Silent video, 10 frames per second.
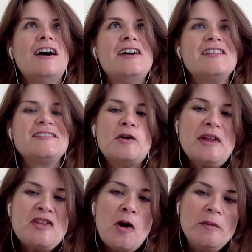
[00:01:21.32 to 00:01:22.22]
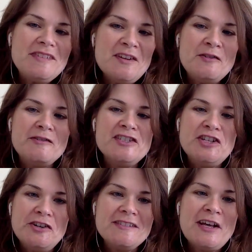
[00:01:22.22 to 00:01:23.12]
So I'm like the opposite of a
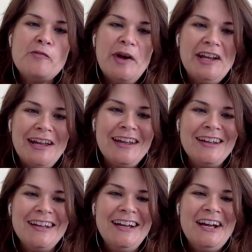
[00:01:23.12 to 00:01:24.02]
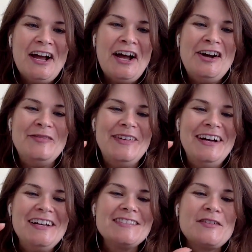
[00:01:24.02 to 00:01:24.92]
Duracell bunny.
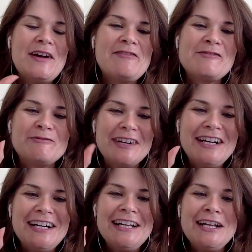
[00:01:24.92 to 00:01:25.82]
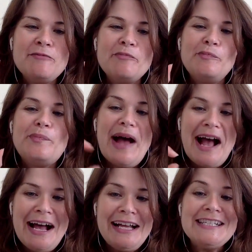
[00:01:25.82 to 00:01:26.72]
So I have a really
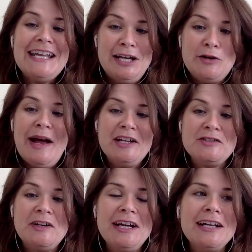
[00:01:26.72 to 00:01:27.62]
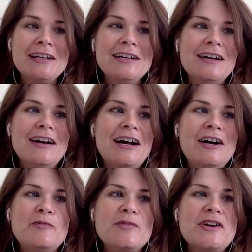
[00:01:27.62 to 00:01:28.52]
bad inner battery
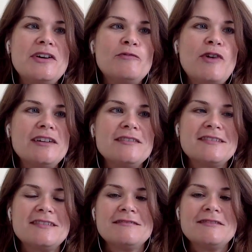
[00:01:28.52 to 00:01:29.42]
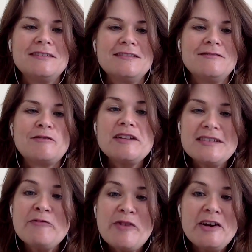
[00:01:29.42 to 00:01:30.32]
that runs
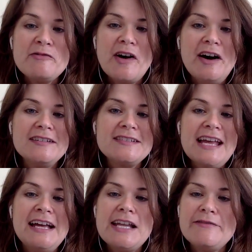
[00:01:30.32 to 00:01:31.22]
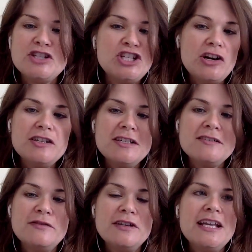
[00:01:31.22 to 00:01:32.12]
down very fast and never
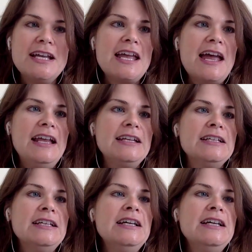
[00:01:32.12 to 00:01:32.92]
charges fully again.